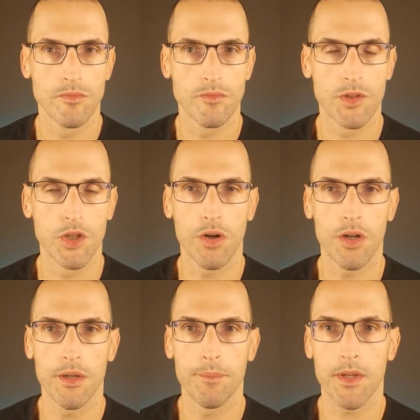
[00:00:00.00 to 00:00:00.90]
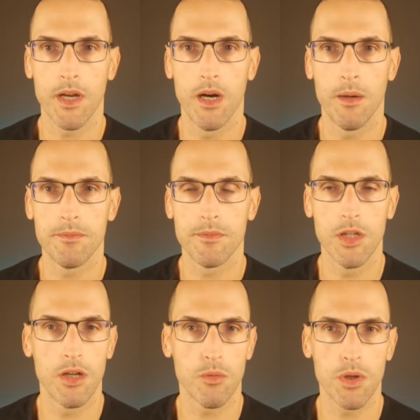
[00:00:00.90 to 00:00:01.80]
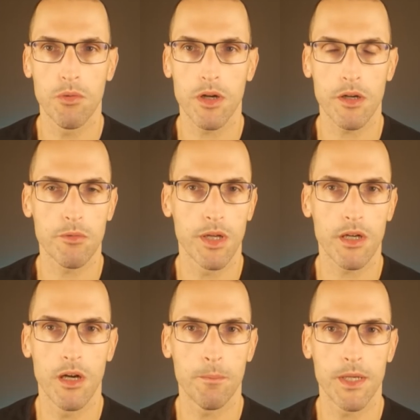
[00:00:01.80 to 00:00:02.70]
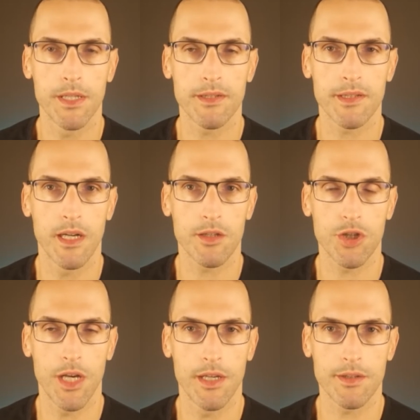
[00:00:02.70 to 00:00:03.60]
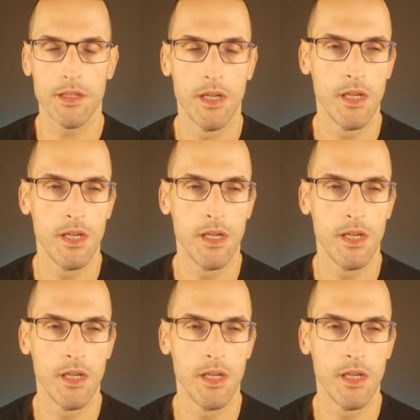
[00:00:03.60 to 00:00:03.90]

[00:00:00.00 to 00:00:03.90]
Totally. You know, we work with companies such as